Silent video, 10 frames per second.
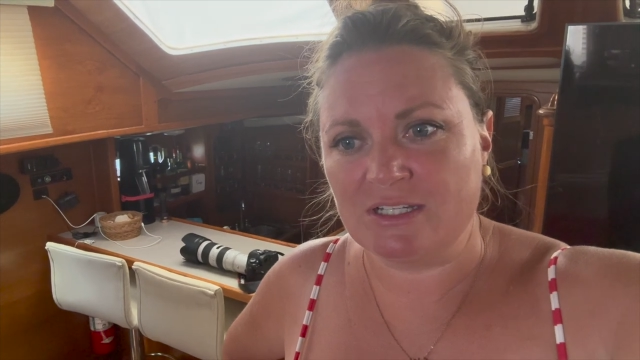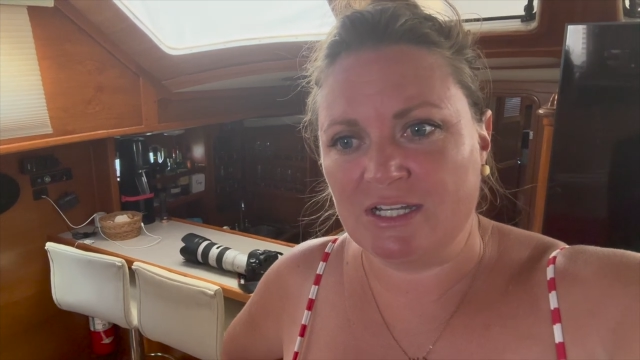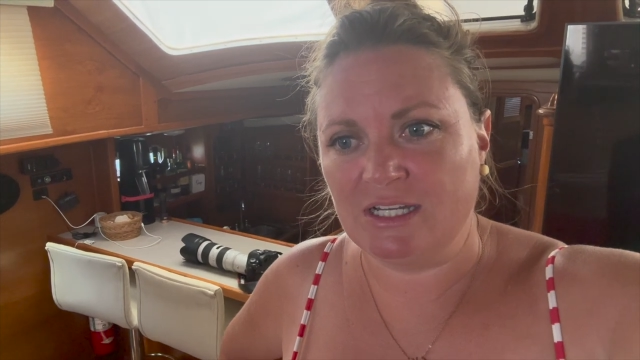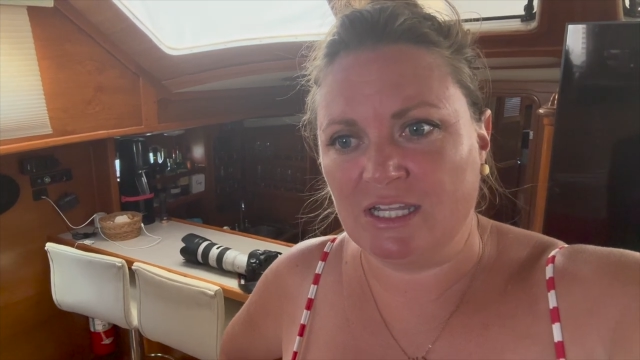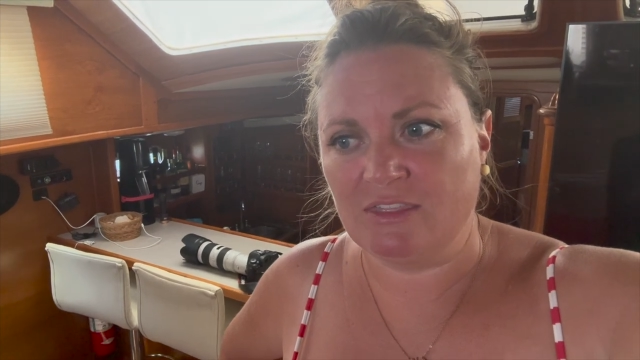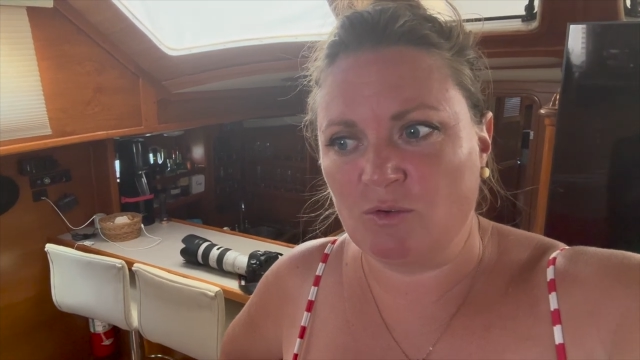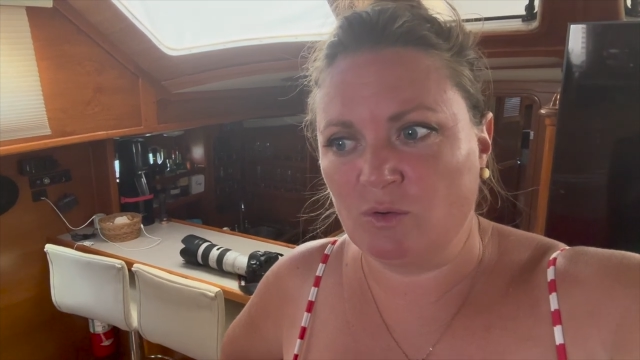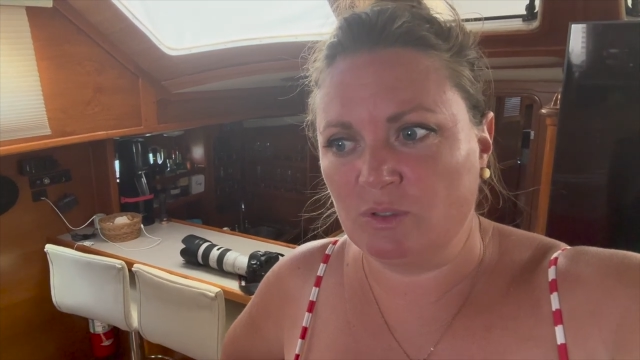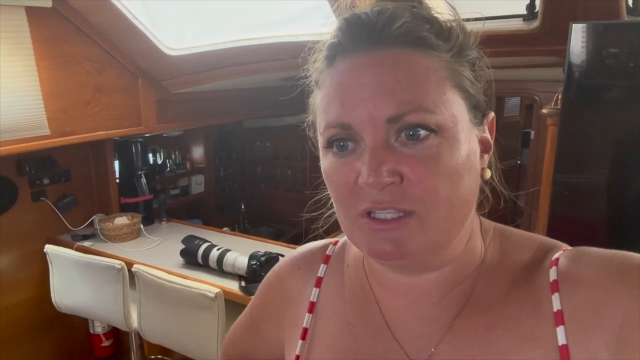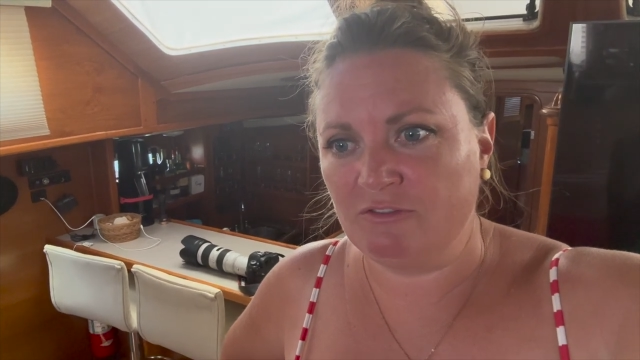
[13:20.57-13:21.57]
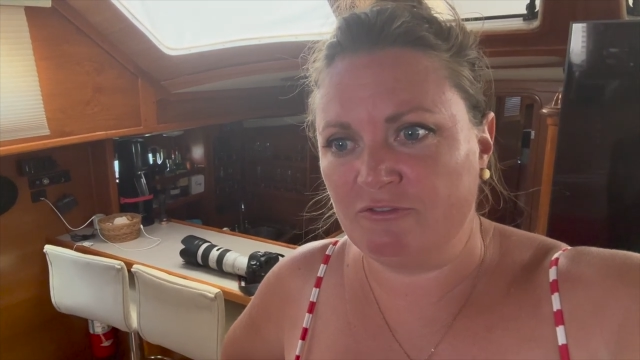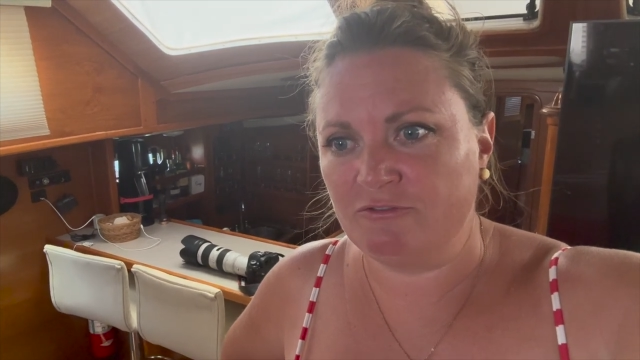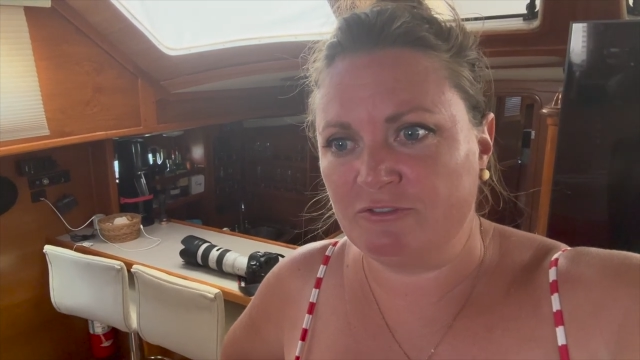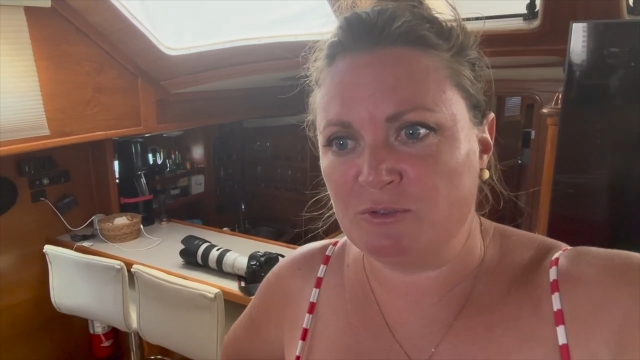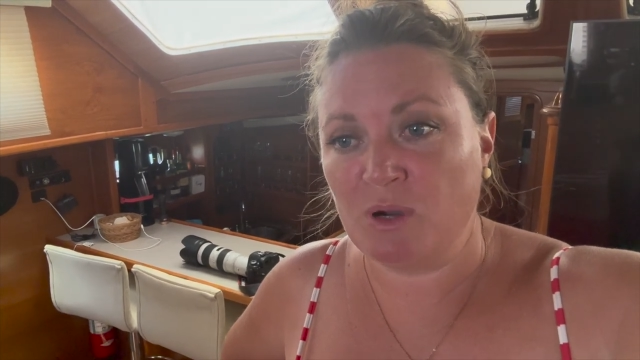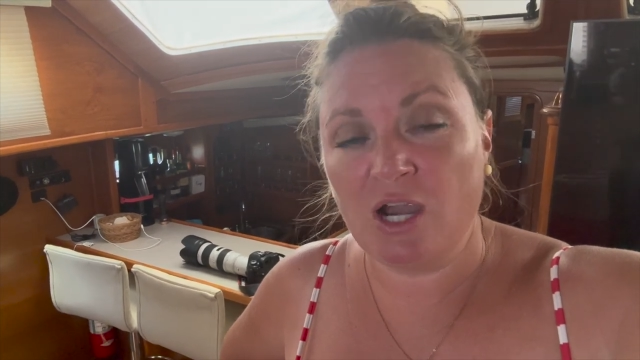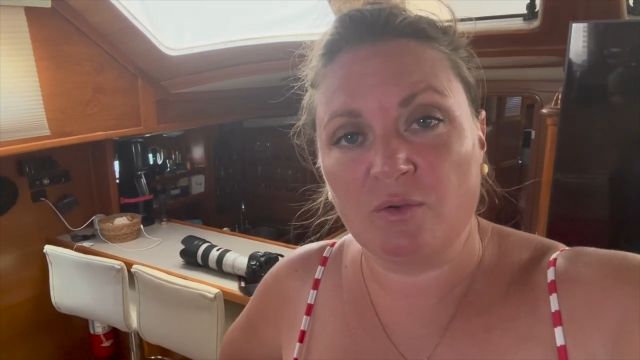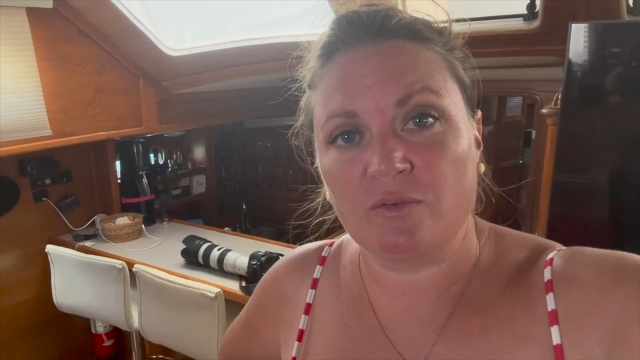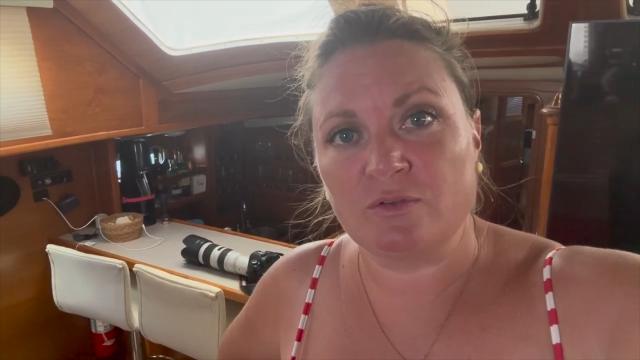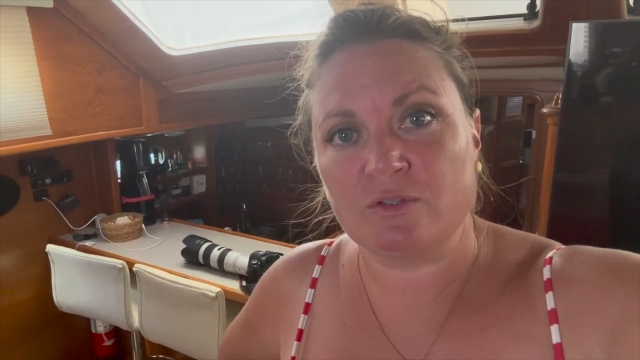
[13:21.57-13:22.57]
Uh, I think we'll leave tomorrow
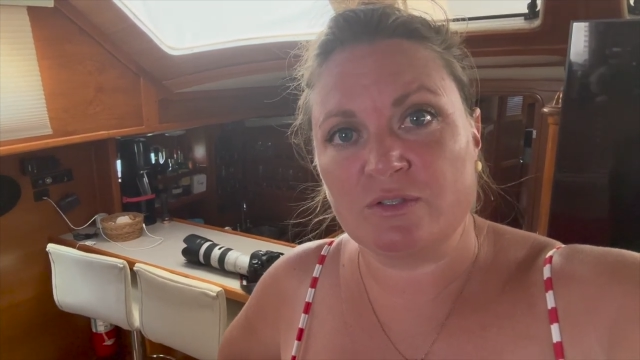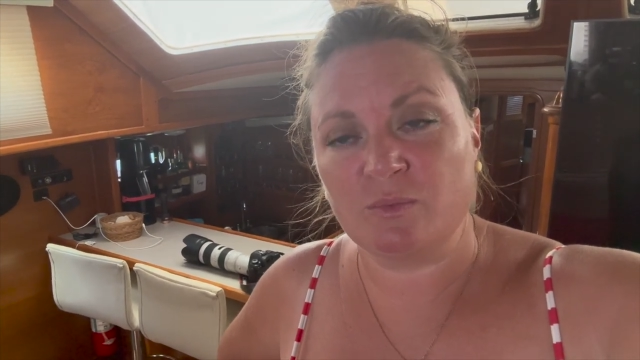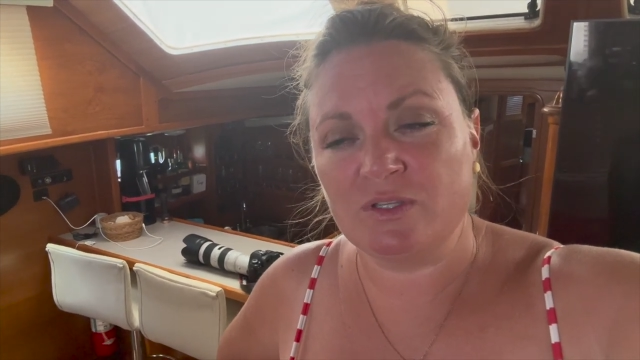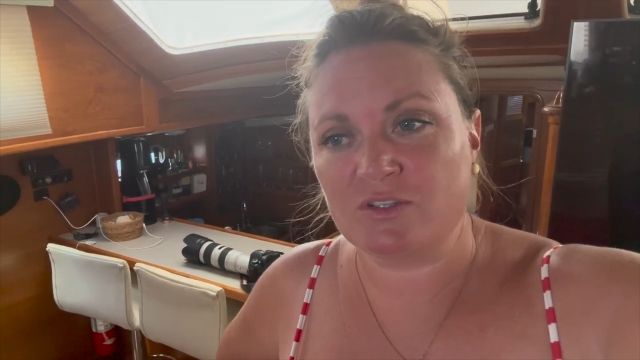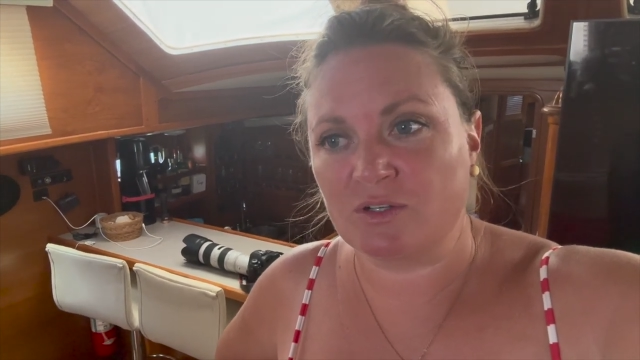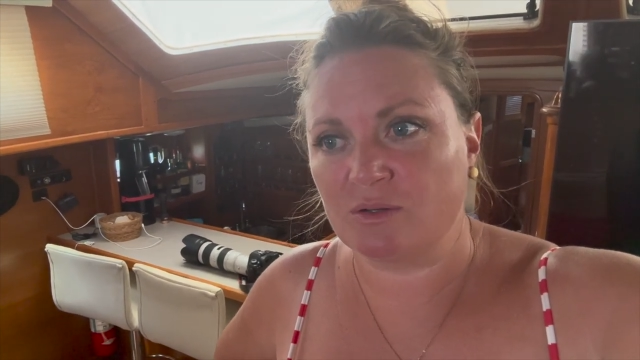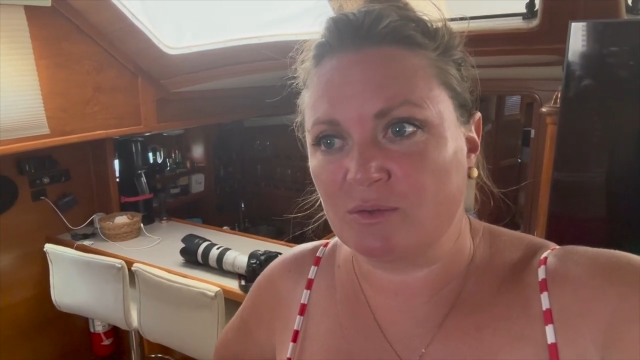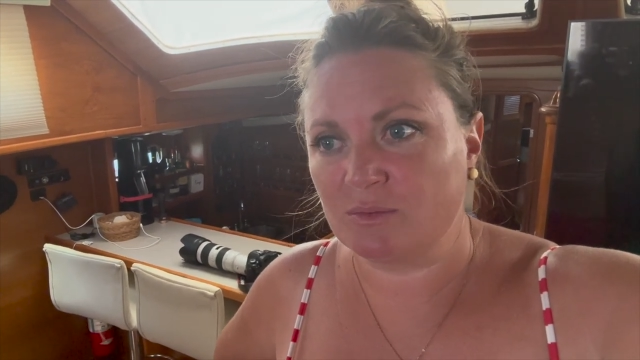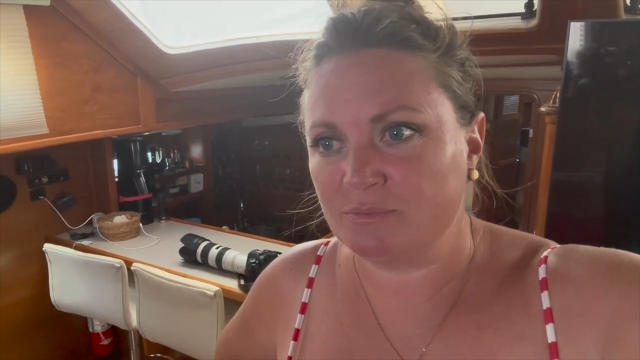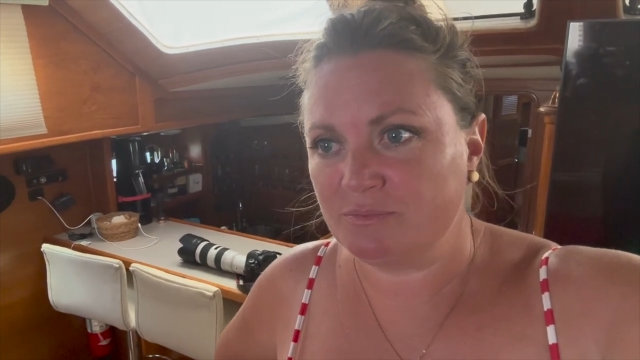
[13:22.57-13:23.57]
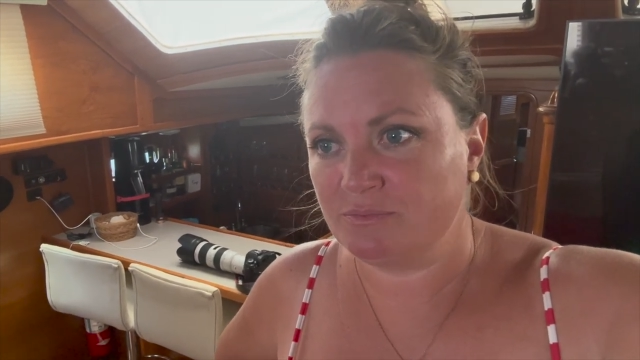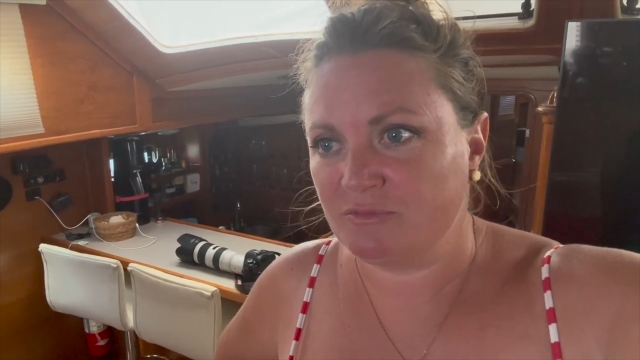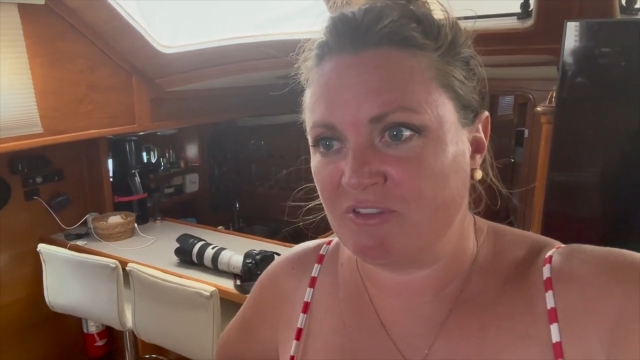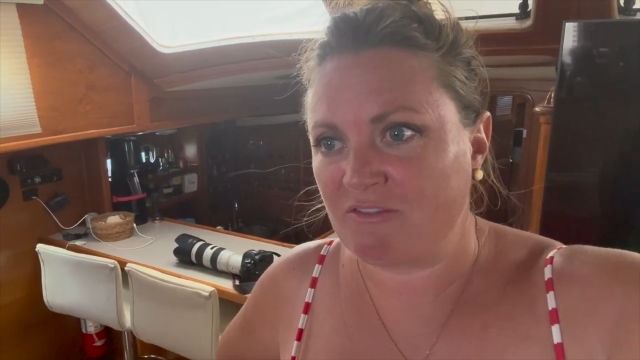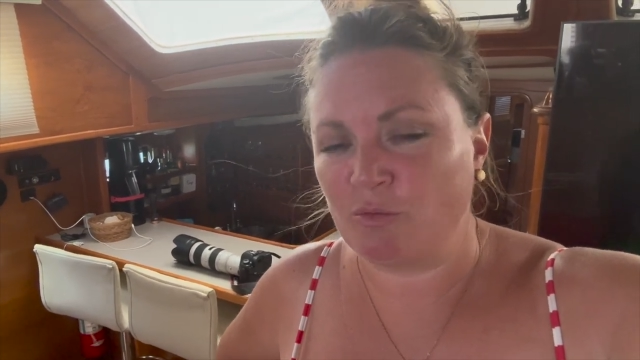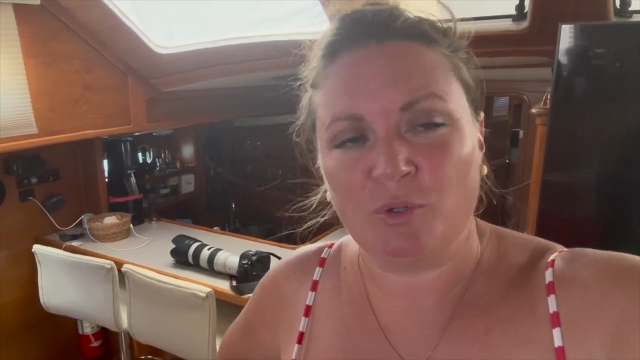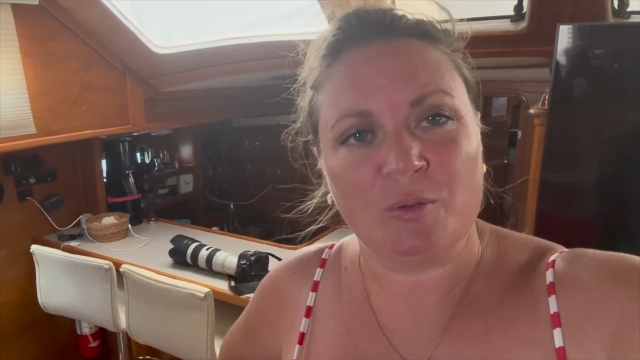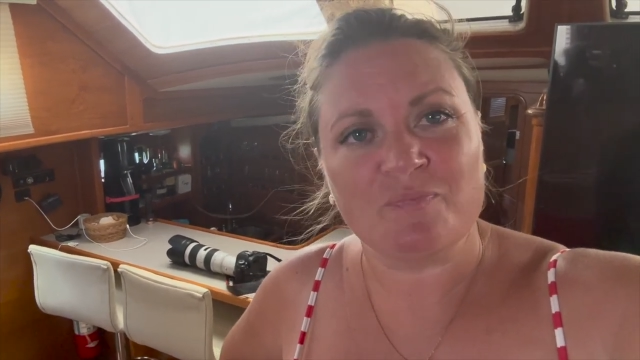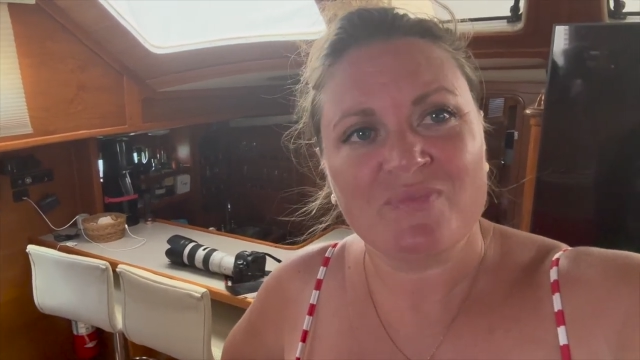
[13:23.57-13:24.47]
as soon as the winds are favorable.